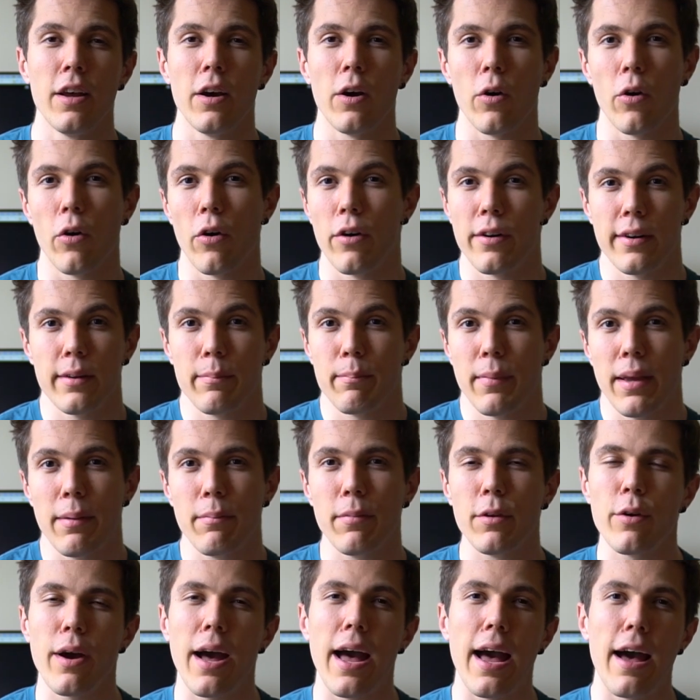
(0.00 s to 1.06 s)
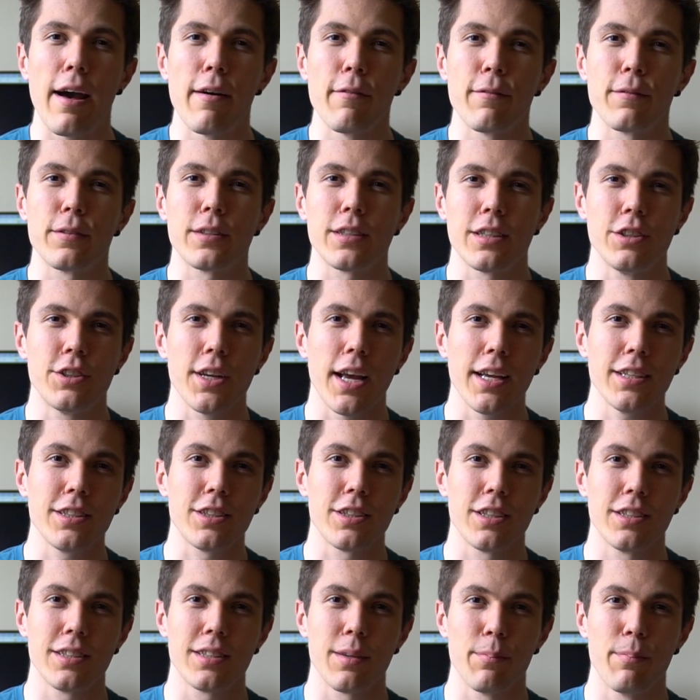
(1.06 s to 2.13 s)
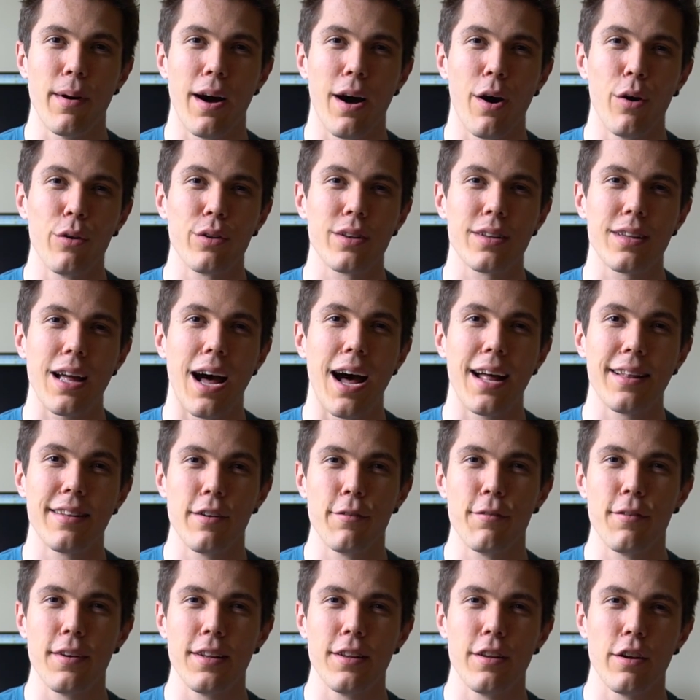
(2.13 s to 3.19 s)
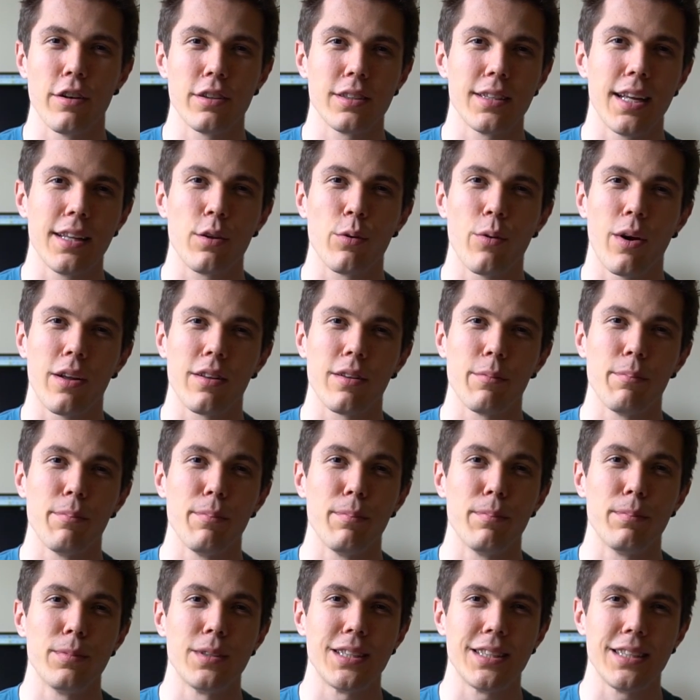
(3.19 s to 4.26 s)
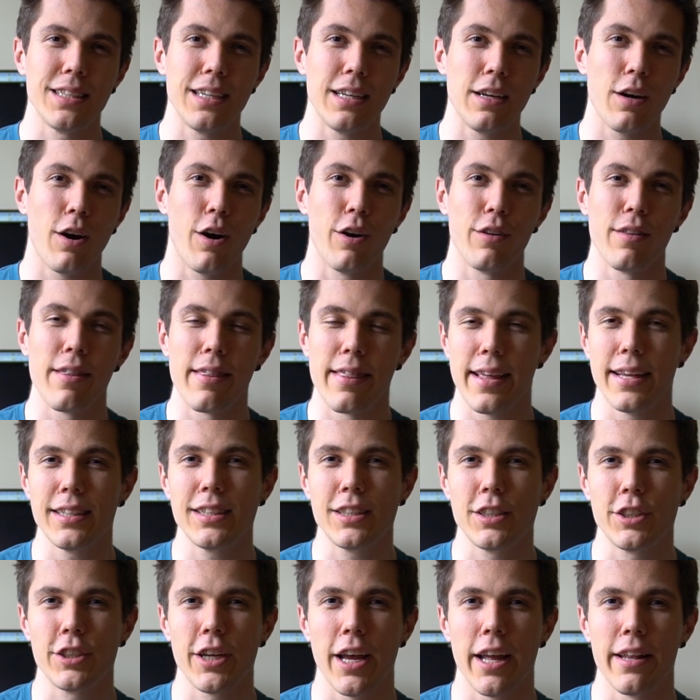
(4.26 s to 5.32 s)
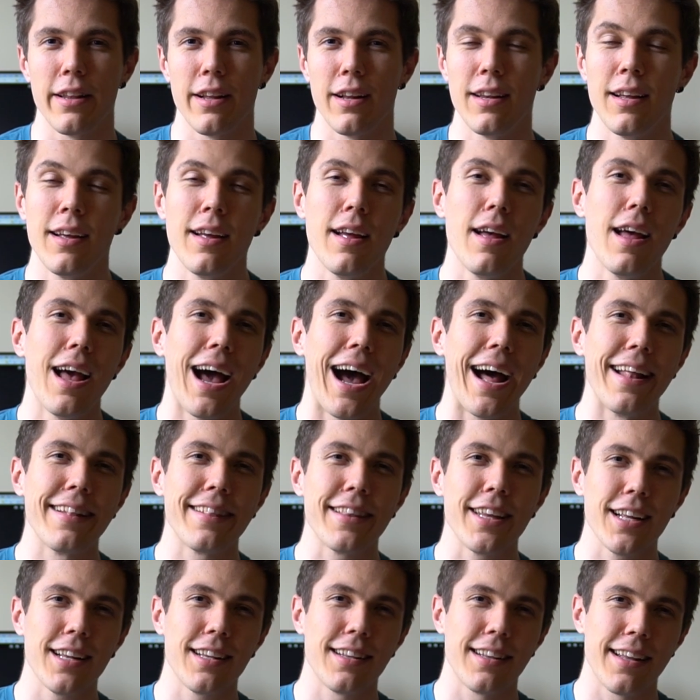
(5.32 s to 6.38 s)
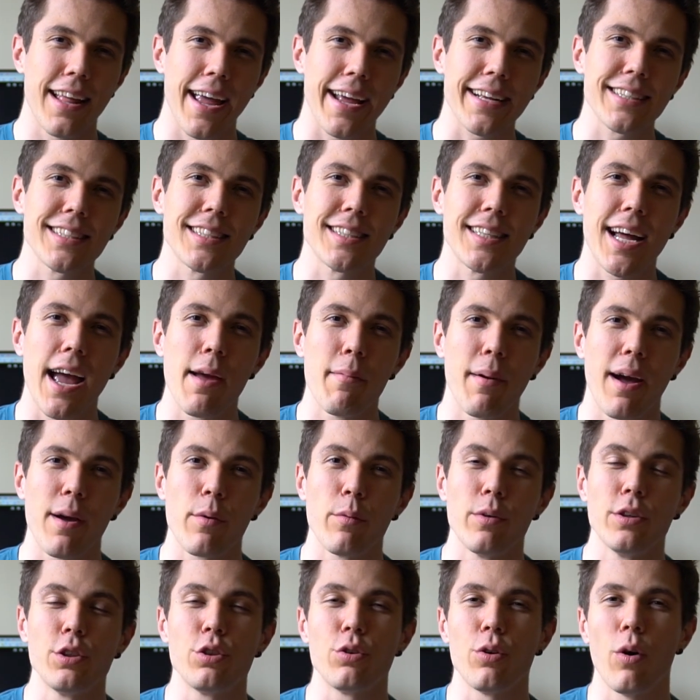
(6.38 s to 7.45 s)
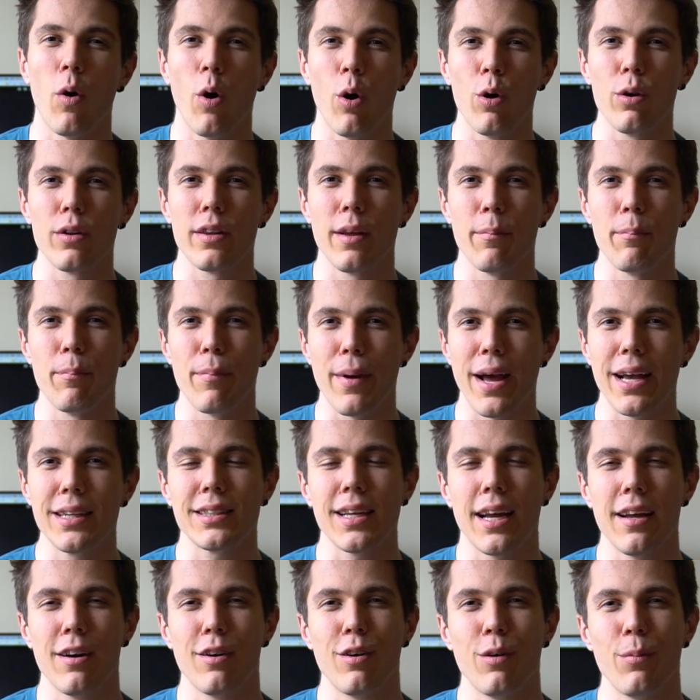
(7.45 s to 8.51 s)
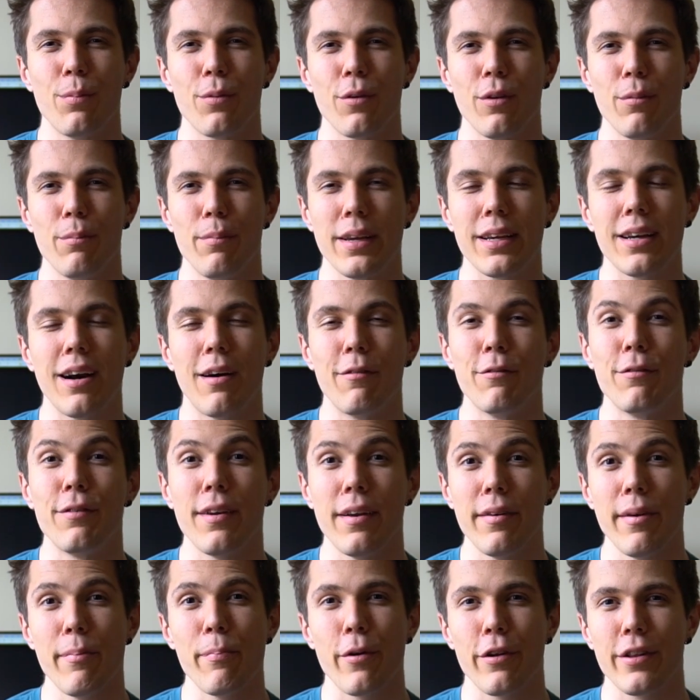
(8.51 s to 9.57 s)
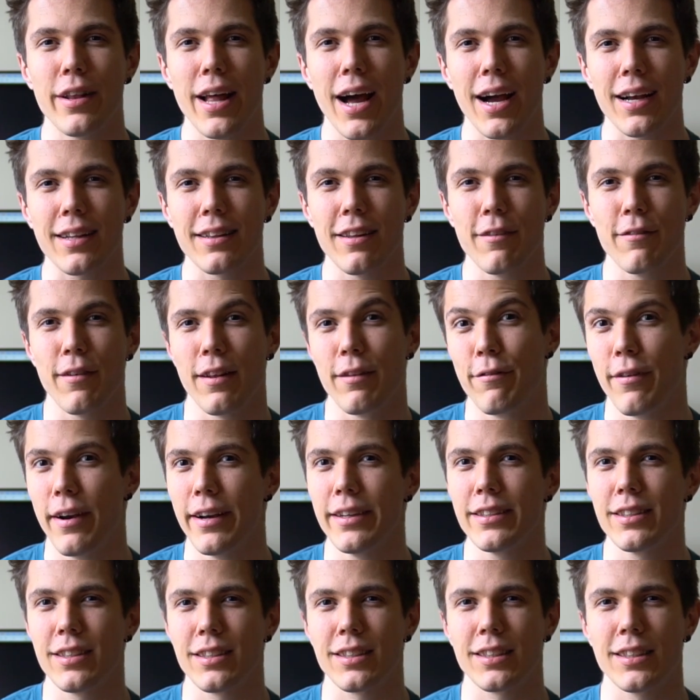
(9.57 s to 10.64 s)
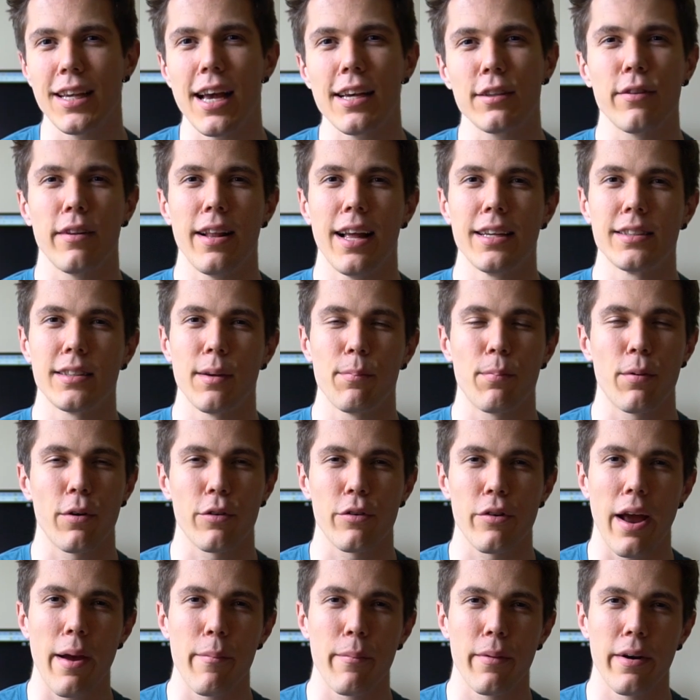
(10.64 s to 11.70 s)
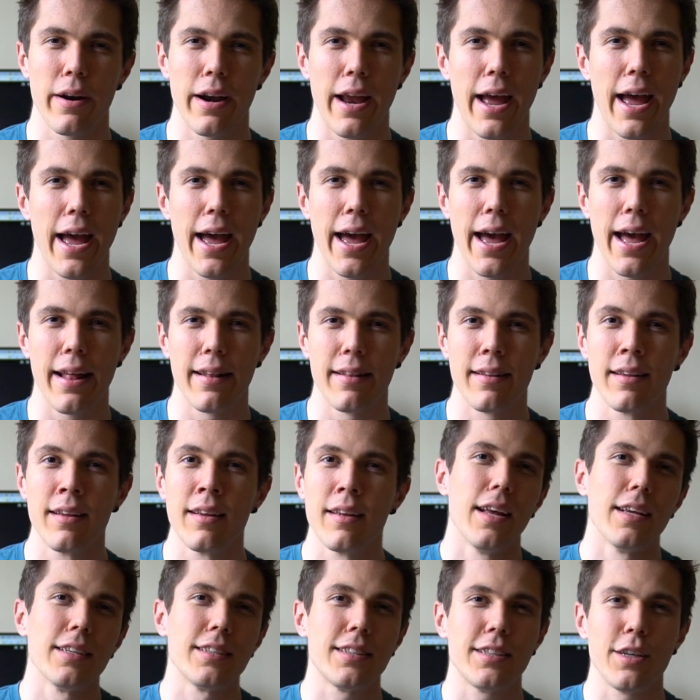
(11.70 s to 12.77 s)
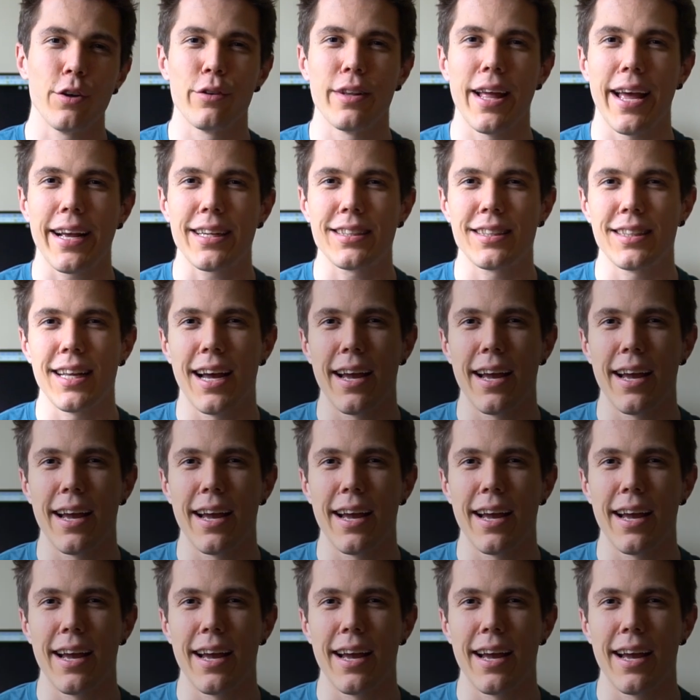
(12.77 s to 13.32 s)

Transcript: or maybe you have suggestions about other videos that you want to see on this channel. Until next time, I wish you all the best. I hope you'll become very productive and very successful as a programmer, and see you next